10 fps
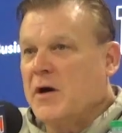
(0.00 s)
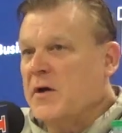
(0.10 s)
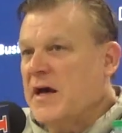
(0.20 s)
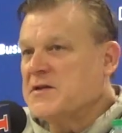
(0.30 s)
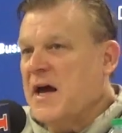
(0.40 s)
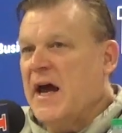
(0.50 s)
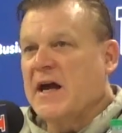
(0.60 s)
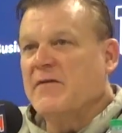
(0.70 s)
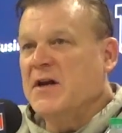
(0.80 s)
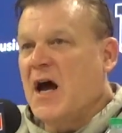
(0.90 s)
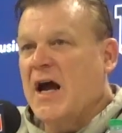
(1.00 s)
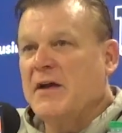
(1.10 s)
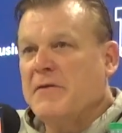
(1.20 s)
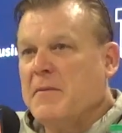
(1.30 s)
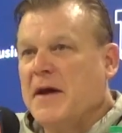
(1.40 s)
He has a heck of a night
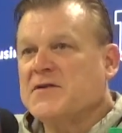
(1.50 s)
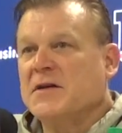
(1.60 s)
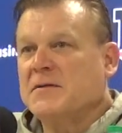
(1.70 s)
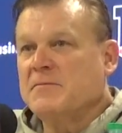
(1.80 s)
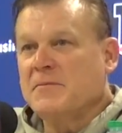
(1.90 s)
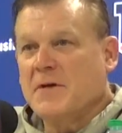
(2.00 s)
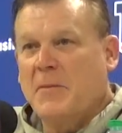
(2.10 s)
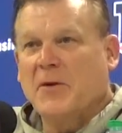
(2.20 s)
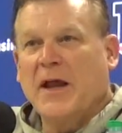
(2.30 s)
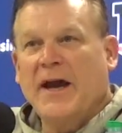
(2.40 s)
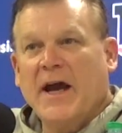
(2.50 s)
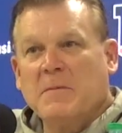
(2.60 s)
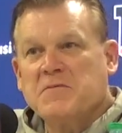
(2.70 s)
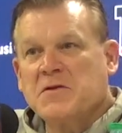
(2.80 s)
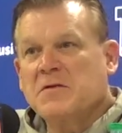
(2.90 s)
if he makes a couple
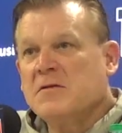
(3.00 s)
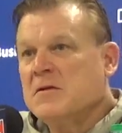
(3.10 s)
layups.